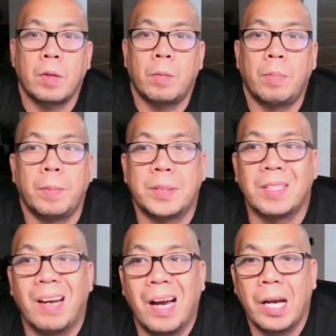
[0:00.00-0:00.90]
puppies
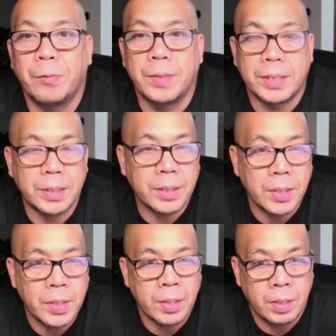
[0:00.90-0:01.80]
are high risk,
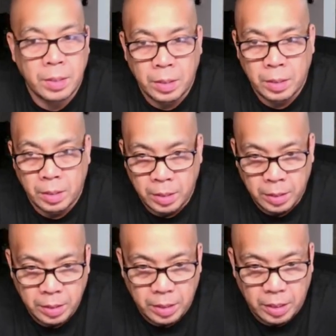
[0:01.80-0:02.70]

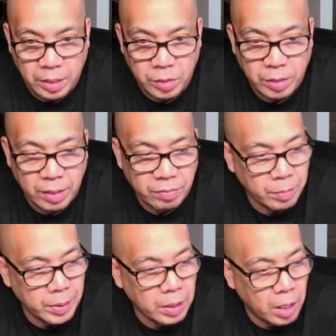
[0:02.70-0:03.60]
and you have to
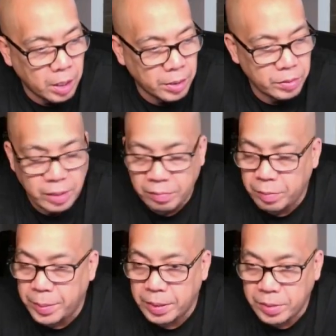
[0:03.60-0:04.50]
be on it. You have
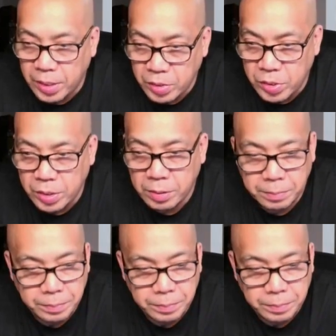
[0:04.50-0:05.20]
to pay attention.